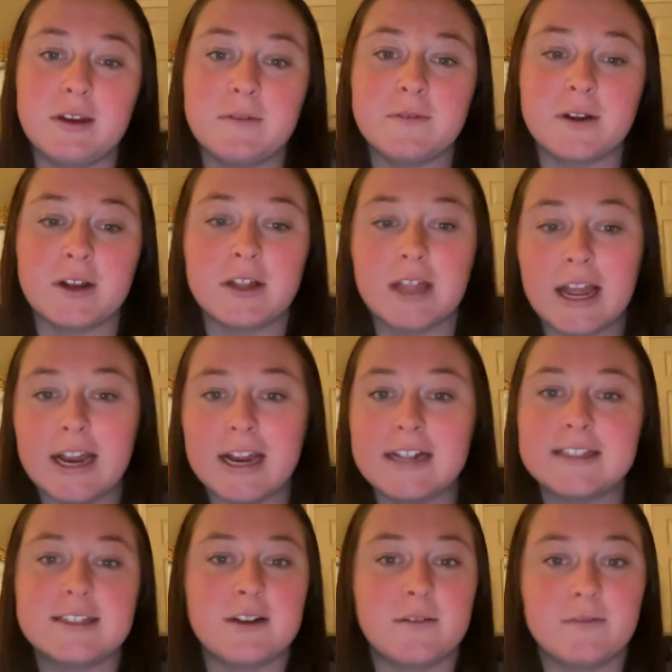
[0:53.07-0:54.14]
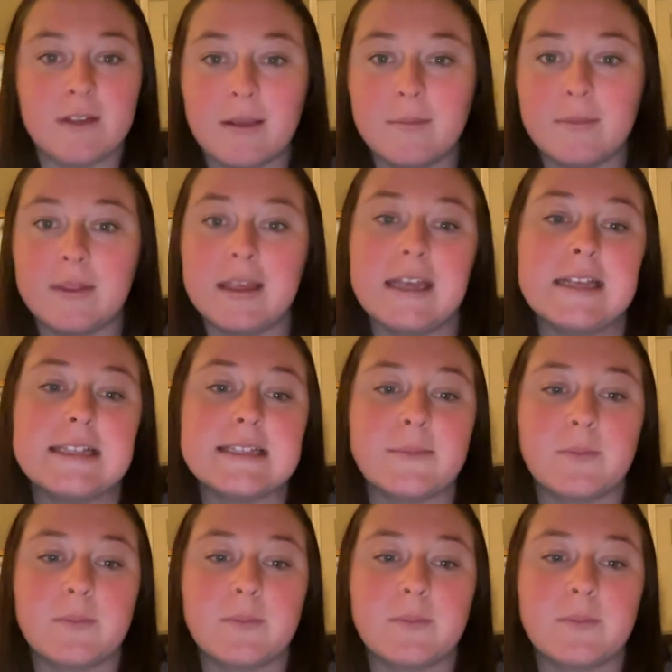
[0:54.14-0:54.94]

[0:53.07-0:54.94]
for clients, their families,